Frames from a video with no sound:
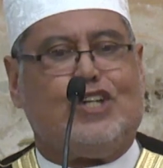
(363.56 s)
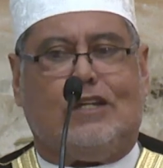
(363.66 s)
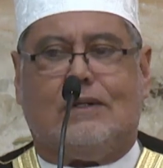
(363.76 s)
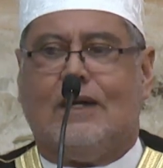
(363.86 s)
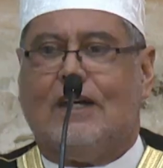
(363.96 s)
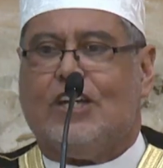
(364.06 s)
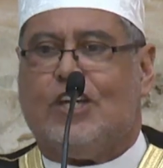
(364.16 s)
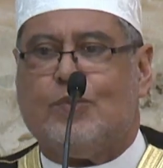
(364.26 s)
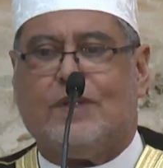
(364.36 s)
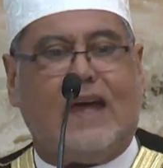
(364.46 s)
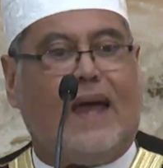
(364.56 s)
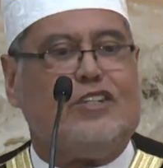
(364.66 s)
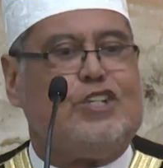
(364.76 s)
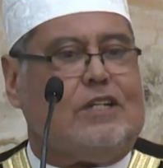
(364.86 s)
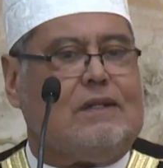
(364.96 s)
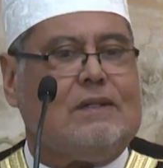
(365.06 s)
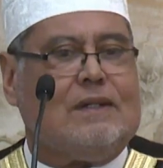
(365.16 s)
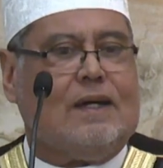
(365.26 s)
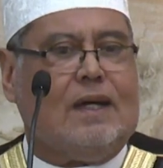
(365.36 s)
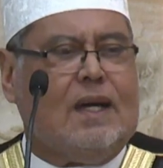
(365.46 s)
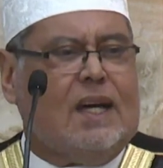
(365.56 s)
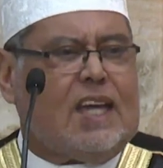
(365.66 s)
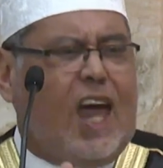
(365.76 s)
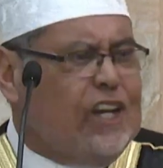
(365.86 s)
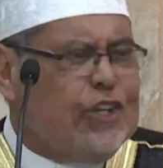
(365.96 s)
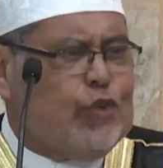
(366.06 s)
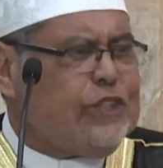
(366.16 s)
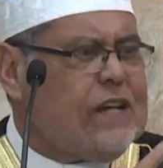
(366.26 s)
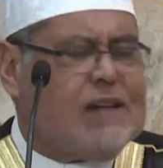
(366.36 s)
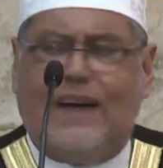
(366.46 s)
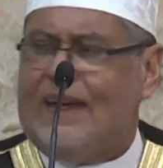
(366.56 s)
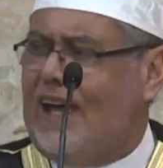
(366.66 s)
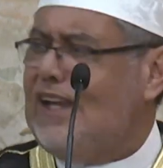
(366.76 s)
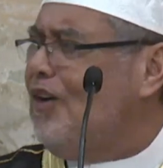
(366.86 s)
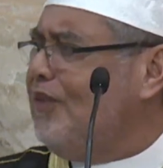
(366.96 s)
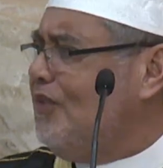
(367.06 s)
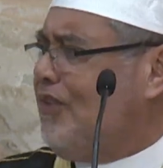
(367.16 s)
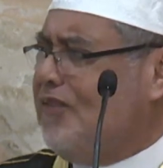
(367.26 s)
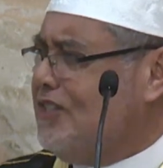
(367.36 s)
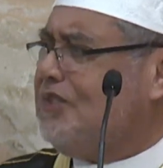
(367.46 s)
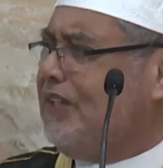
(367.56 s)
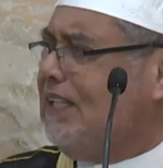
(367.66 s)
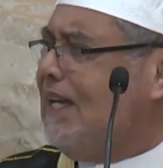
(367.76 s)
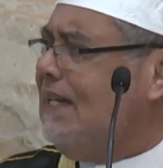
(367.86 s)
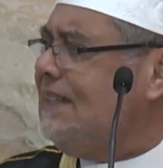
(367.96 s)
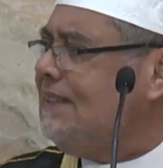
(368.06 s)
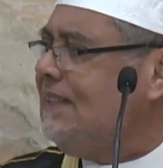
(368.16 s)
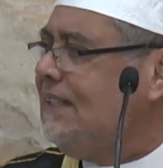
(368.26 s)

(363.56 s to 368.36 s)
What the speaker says: the jinn, human and jinn. Can you deny any of the favors of Allah?